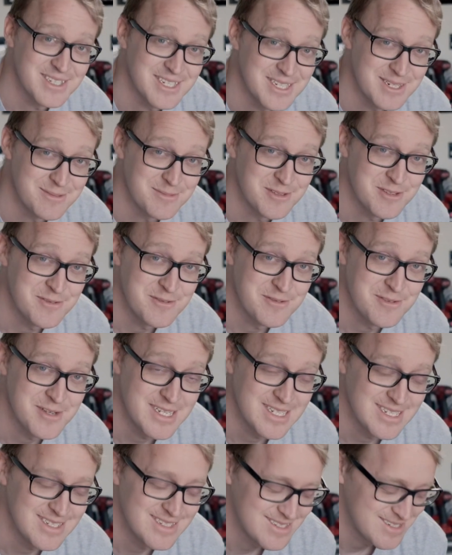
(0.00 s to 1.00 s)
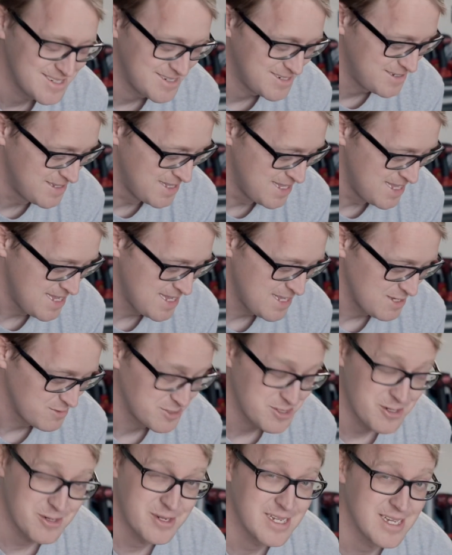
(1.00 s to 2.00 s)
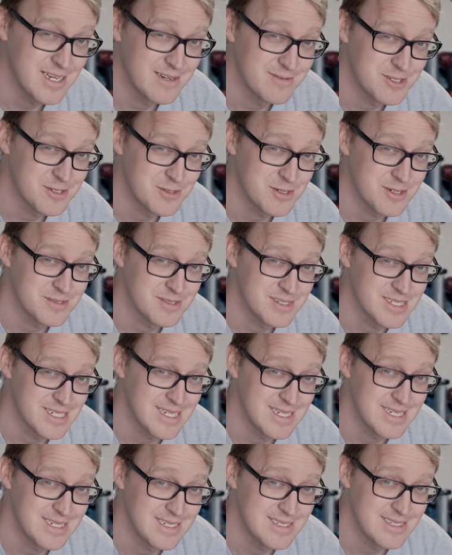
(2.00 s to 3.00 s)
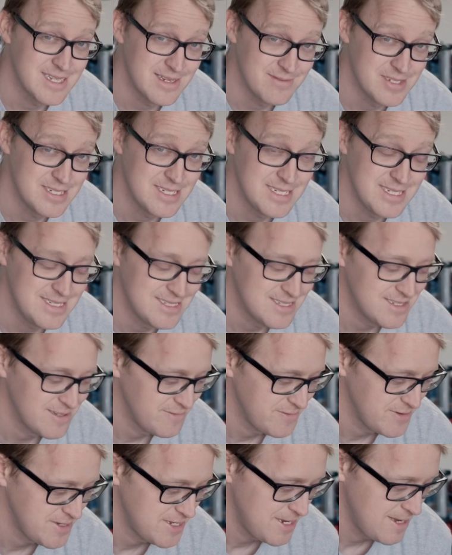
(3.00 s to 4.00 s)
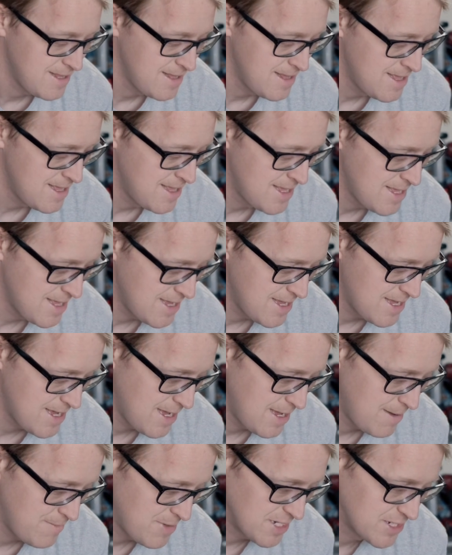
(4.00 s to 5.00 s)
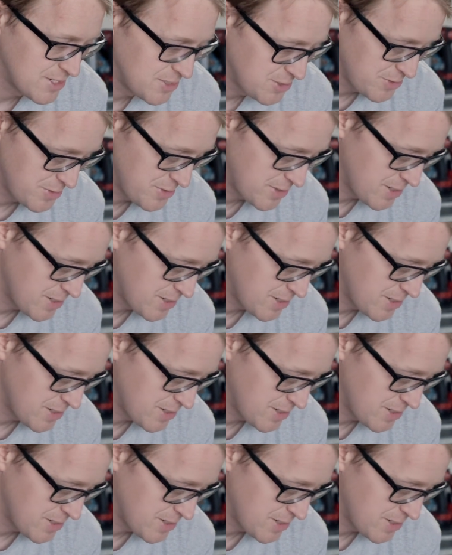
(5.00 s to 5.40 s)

get them to fit. So it was already kind of a struggle to get 17s to fit. I can show you a